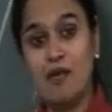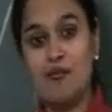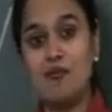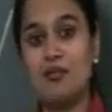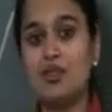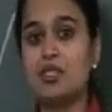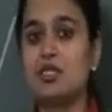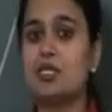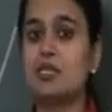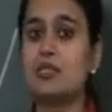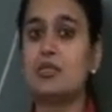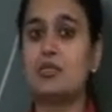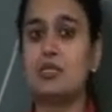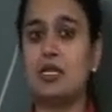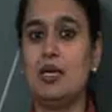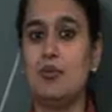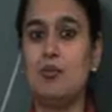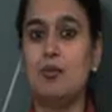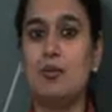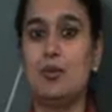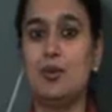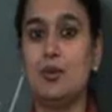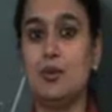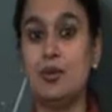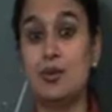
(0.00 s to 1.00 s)
which is the
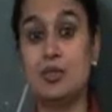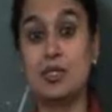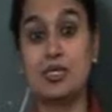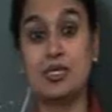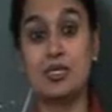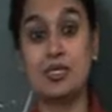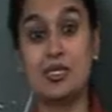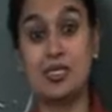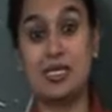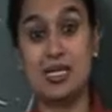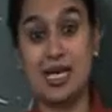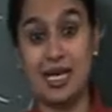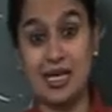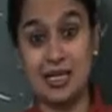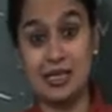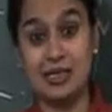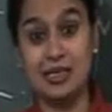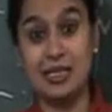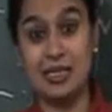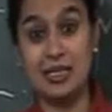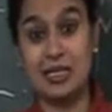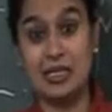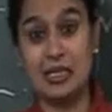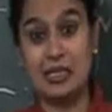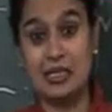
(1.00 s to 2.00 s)
most
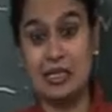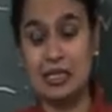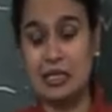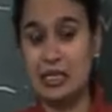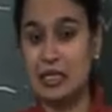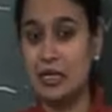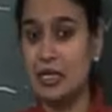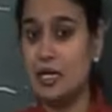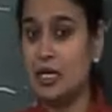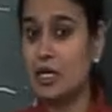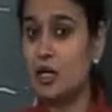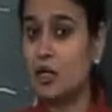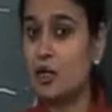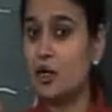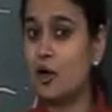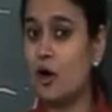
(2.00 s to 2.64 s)
technically